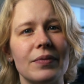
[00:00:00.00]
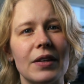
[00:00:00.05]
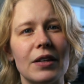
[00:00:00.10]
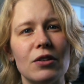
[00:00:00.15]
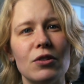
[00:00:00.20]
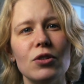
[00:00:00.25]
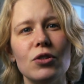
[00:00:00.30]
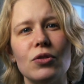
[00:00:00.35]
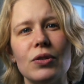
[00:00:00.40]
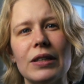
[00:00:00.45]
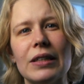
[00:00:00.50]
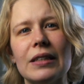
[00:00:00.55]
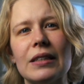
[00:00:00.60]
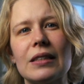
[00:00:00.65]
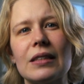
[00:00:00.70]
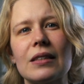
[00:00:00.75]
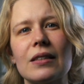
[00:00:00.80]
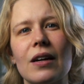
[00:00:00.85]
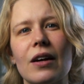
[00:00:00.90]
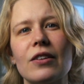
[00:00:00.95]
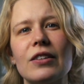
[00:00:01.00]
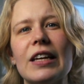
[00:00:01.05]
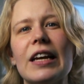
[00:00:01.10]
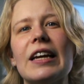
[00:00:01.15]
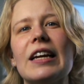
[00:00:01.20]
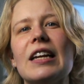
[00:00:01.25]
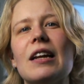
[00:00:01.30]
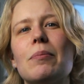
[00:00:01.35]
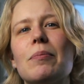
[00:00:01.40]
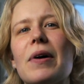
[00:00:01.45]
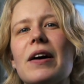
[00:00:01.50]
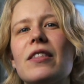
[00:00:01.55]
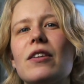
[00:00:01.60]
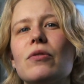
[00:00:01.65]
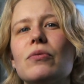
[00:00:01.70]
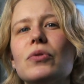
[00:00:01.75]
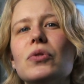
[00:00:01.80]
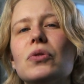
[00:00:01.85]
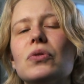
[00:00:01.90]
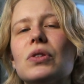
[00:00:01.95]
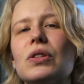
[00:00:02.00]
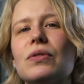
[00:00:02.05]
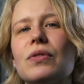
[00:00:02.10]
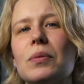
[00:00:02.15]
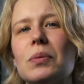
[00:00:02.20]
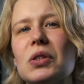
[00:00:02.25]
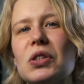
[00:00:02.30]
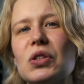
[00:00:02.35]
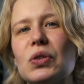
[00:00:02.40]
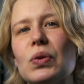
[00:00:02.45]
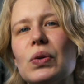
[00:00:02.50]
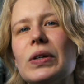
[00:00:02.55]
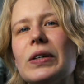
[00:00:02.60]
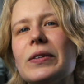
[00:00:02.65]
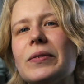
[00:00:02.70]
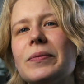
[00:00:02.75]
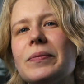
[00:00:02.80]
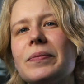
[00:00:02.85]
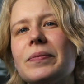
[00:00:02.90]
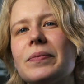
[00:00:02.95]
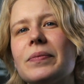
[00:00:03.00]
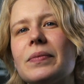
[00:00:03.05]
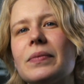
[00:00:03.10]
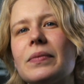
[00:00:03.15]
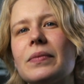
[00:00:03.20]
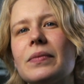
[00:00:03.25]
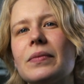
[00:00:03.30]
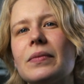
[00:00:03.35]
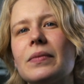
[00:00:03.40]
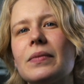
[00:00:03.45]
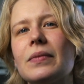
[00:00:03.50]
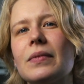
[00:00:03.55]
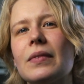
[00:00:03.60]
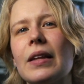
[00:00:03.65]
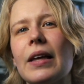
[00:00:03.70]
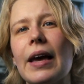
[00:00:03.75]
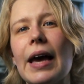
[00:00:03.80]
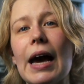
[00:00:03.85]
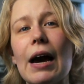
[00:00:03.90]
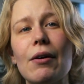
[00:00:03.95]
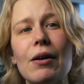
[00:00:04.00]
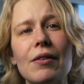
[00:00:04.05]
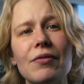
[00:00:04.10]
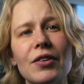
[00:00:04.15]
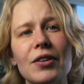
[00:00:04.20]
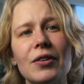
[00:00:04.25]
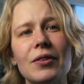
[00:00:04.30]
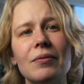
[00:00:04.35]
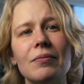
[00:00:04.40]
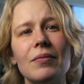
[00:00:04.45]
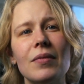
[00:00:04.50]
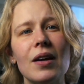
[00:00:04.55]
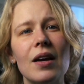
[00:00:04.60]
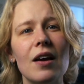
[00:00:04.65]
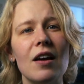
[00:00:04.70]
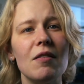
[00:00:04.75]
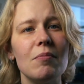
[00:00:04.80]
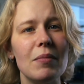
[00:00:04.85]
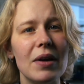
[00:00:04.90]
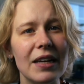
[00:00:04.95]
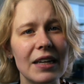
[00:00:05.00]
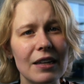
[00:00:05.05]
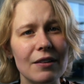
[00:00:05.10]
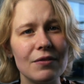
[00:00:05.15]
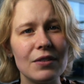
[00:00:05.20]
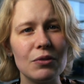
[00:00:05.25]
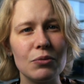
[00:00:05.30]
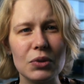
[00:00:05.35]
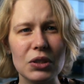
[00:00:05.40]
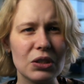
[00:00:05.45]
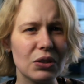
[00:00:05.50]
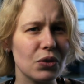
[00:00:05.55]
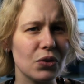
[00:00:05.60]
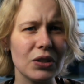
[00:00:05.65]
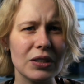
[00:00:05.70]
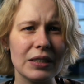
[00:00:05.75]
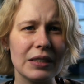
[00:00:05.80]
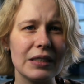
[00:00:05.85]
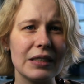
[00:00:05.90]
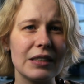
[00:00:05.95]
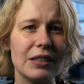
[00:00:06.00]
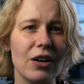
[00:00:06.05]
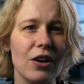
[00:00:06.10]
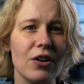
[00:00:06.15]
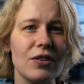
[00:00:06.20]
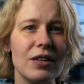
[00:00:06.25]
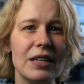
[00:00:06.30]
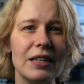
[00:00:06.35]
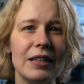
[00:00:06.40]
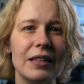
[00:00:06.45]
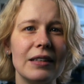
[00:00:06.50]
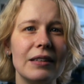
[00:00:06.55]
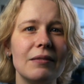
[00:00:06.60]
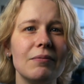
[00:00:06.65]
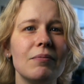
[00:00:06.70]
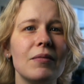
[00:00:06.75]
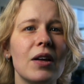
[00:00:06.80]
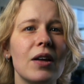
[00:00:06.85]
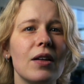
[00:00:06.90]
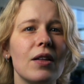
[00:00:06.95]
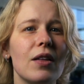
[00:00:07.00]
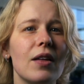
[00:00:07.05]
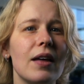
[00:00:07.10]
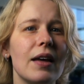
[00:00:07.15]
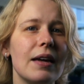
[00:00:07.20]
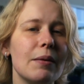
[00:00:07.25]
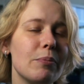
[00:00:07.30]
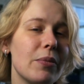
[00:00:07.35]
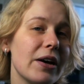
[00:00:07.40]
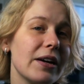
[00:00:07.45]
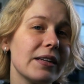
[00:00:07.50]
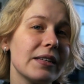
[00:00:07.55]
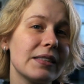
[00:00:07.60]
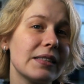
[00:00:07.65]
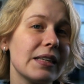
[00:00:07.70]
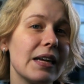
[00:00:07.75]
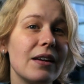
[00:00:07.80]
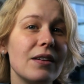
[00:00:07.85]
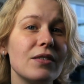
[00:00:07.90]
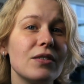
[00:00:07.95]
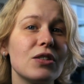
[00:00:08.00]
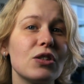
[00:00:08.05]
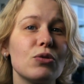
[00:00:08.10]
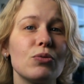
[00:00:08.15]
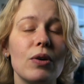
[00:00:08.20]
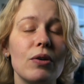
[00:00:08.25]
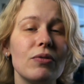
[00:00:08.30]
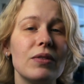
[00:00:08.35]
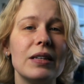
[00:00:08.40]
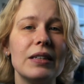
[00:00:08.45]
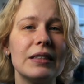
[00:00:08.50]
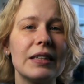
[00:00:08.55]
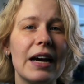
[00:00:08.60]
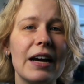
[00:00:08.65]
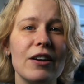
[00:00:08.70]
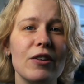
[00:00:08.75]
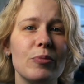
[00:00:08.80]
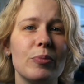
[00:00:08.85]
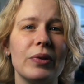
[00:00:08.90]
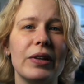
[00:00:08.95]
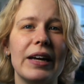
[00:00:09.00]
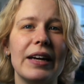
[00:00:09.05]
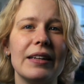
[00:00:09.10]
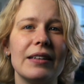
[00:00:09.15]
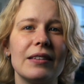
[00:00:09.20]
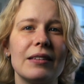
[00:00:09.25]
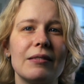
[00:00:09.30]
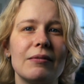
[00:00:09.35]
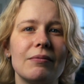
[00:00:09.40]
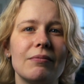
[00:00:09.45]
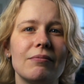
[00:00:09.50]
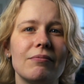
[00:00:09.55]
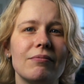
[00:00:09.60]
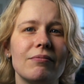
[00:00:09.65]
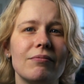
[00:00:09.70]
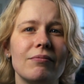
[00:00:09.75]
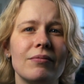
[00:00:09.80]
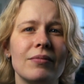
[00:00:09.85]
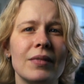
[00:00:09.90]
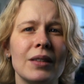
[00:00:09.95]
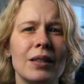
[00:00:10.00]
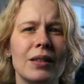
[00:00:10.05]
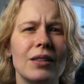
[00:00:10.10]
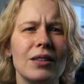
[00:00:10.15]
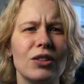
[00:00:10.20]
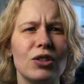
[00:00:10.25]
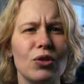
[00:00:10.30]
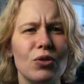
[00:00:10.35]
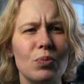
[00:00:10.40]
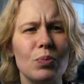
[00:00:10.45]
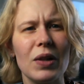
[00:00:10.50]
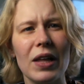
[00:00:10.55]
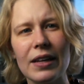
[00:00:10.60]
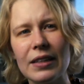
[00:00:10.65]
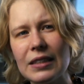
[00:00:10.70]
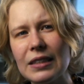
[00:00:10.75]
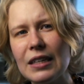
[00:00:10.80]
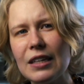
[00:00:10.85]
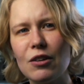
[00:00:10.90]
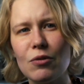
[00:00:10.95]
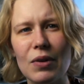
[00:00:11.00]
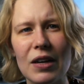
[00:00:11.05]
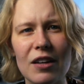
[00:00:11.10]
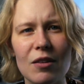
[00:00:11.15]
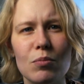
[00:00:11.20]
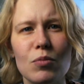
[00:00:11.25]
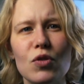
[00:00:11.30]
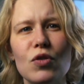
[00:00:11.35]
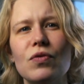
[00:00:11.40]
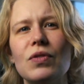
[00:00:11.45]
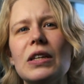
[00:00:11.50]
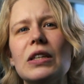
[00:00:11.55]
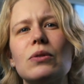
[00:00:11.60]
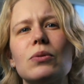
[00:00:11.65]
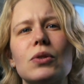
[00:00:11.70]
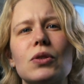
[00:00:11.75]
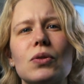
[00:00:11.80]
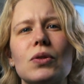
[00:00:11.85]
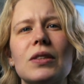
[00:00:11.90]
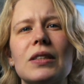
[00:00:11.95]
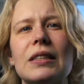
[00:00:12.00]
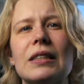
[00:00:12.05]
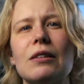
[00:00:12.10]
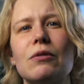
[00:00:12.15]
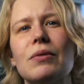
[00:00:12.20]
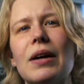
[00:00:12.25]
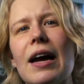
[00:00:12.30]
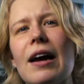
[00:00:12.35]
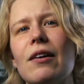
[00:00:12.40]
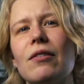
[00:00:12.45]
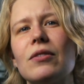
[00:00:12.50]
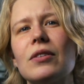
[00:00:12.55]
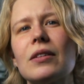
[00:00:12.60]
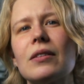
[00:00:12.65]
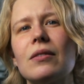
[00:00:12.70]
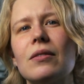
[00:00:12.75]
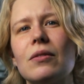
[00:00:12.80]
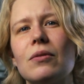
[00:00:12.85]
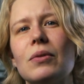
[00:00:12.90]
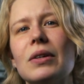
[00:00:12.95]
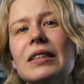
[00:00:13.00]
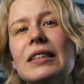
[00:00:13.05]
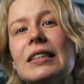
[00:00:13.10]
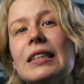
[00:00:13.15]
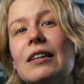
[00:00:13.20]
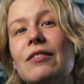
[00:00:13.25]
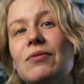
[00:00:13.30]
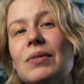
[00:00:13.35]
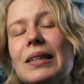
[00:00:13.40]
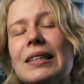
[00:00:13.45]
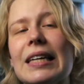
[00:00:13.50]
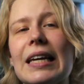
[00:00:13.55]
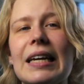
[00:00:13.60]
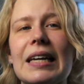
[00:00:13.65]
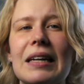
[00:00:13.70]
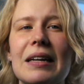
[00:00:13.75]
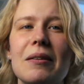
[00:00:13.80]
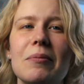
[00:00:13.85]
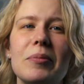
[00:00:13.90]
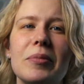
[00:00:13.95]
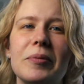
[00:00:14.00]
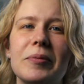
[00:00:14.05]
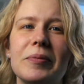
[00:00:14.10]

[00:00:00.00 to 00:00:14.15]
and nutrients are taken up by the roots from the soil. However, many of the resources are needed by cells throughout the entire plant. So plants need a way to move these resources around once they've been taken up.